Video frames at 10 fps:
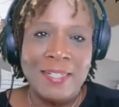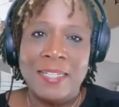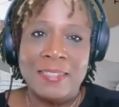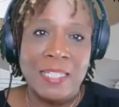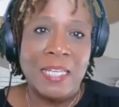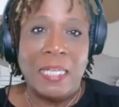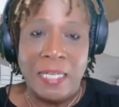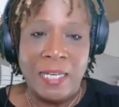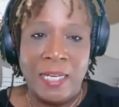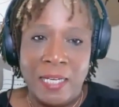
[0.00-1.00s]
is
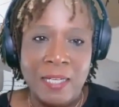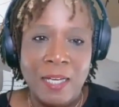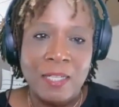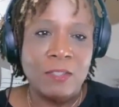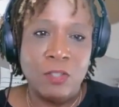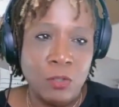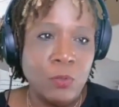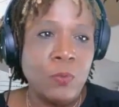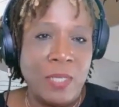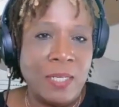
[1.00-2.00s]
key because
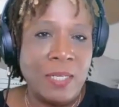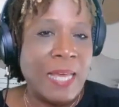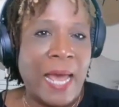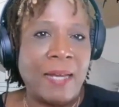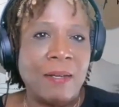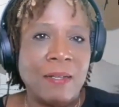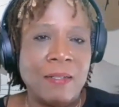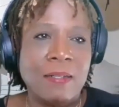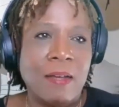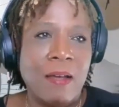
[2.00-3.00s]
you need that.
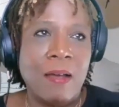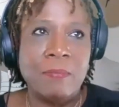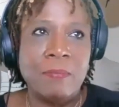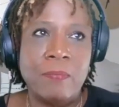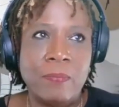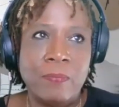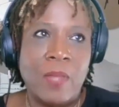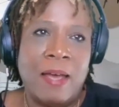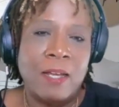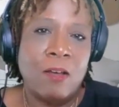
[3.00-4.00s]

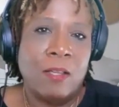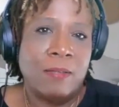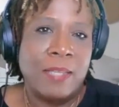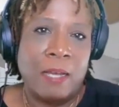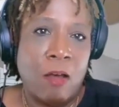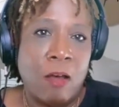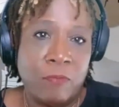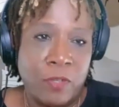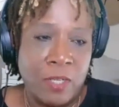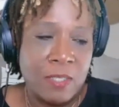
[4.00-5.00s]
I call it that
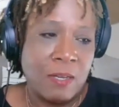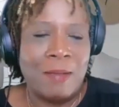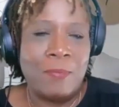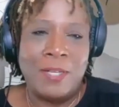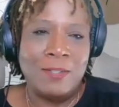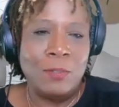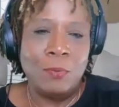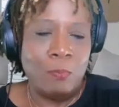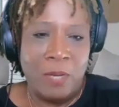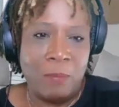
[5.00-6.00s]
confidence. I mean,
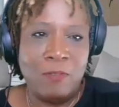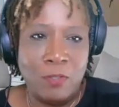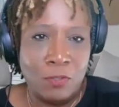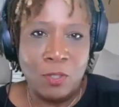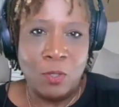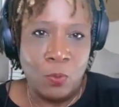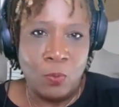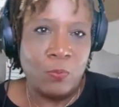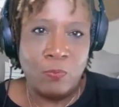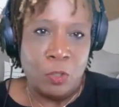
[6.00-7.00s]
you would make me feel so